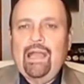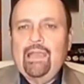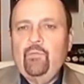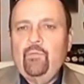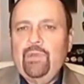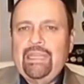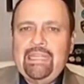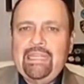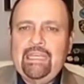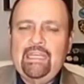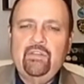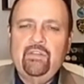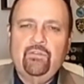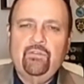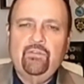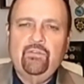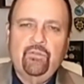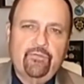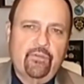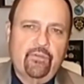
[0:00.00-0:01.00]
why we
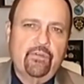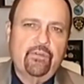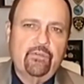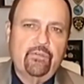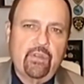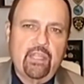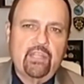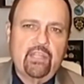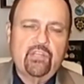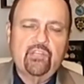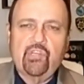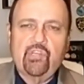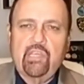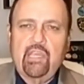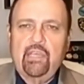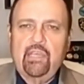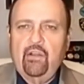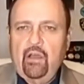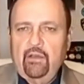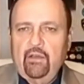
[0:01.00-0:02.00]
need to further
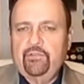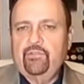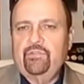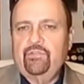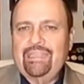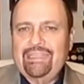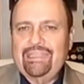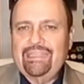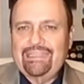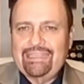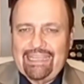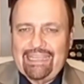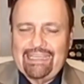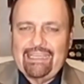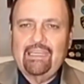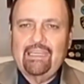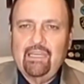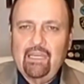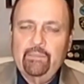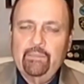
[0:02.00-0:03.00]
educate officers that they
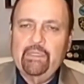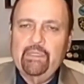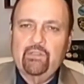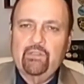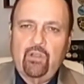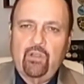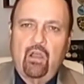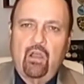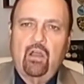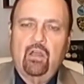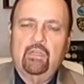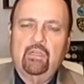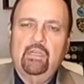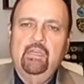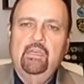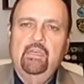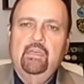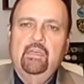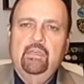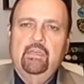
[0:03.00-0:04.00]
can come and talk
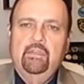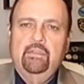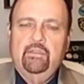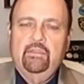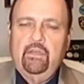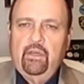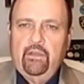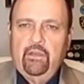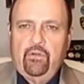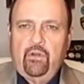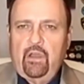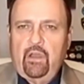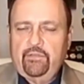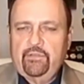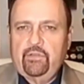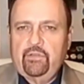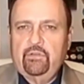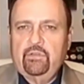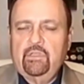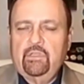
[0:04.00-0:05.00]
to other
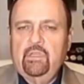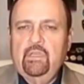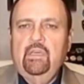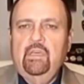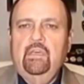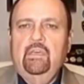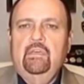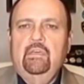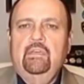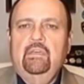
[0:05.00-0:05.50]
officers.